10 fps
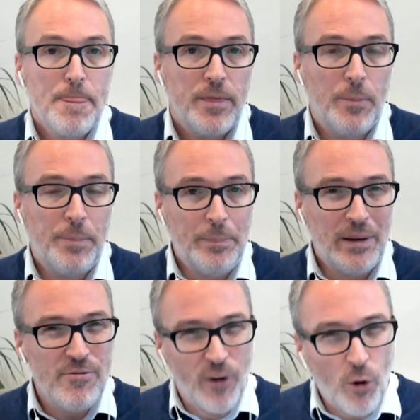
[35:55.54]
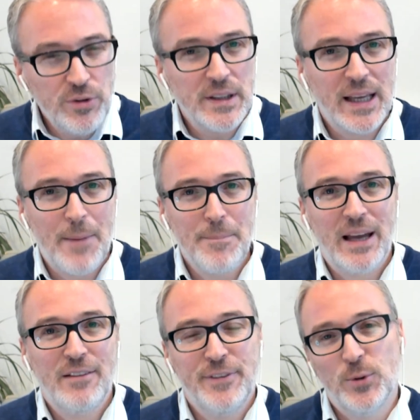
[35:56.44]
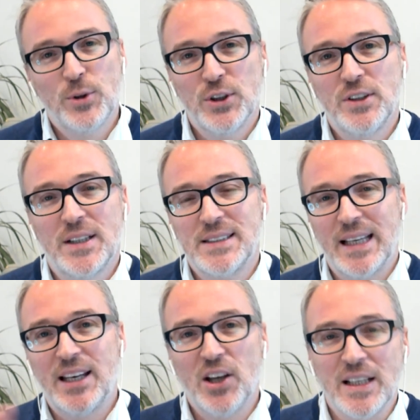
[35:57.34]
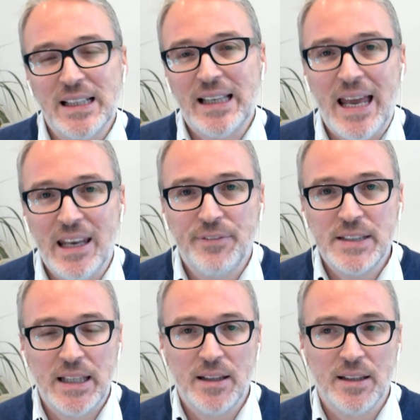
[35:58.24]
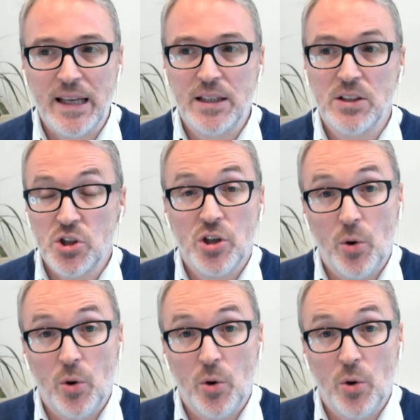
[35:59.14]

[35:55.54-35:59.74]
The people involved in the campaign feel good because they get a nice little NFT that they can show,